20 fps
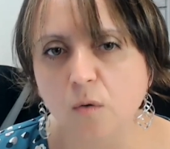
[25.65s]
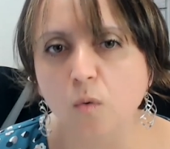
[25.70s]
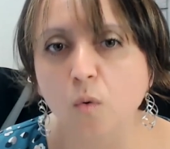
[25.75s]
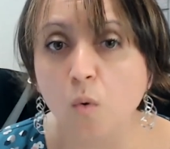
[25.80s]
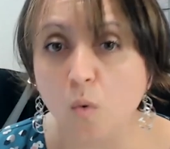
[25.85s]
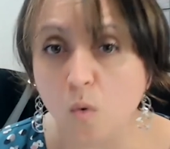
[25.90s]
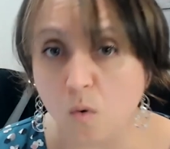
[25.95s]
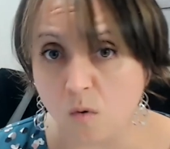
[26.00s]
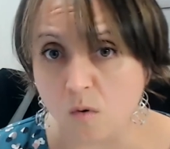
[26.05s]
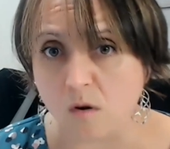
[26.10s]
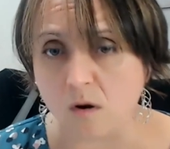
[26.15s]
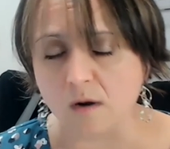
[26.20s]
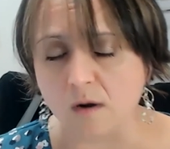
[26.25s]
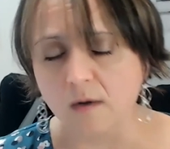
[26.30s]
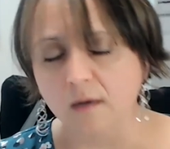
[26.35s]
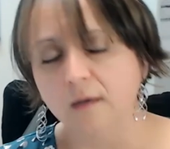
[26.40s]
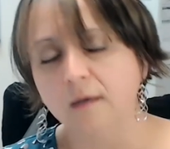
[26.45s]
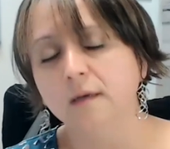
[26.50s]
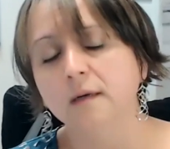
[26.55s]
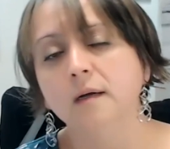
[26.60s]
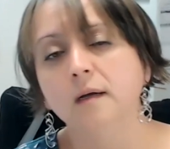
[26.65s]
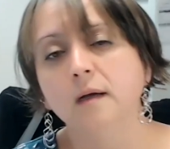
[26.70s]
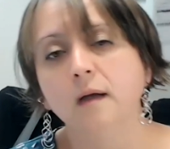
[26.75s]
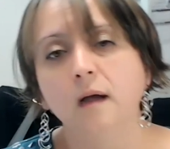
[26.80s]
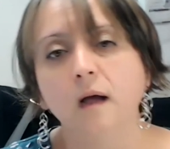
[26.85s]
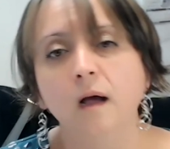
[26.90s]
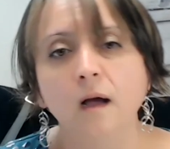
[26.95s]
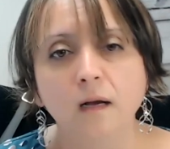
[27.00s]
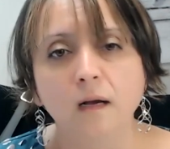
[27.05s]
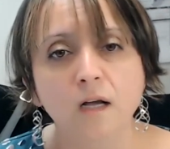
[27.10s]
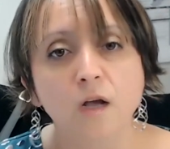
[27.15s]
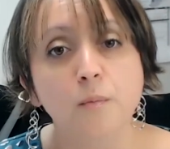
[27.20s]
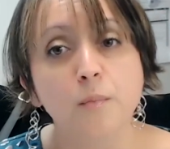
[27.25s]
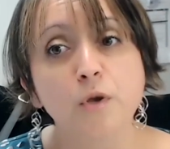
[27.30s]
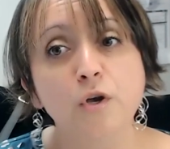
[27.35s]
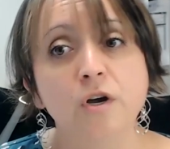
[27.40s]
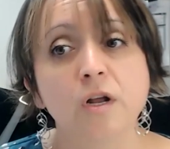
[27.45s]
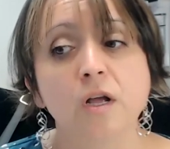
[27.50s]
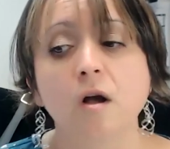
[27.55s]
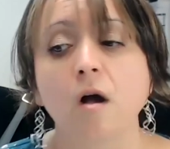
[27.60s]
or
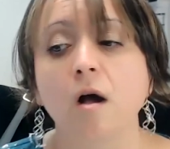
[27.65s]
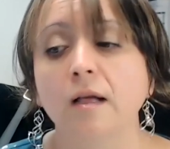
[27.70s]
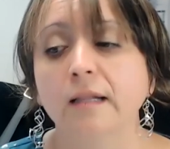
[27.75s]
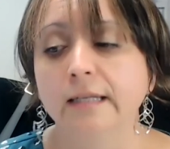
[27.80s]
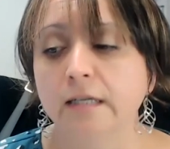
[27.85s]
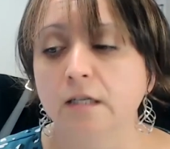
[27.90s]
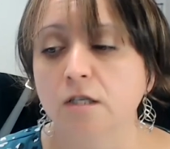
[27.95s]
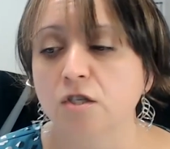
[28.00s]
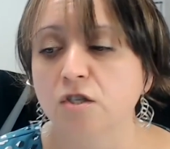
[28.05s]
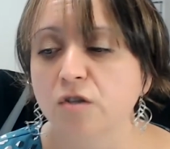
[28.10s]
community college.